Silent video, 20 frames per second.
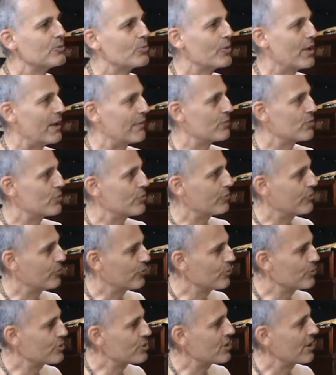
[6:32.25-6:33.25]
we have new
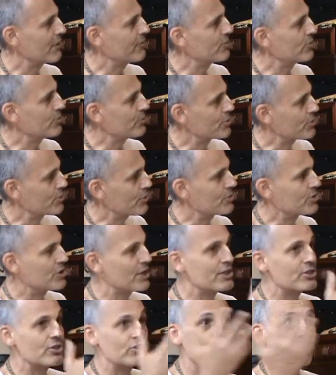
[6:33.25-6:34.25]
food stuff, new
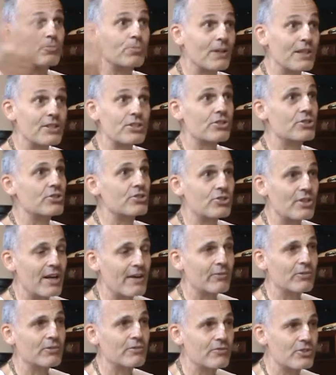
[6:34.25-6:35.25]
association, new places to
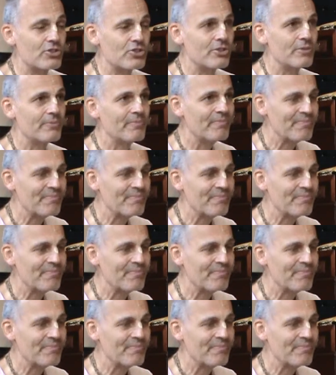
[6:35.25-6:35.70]
travel and visit.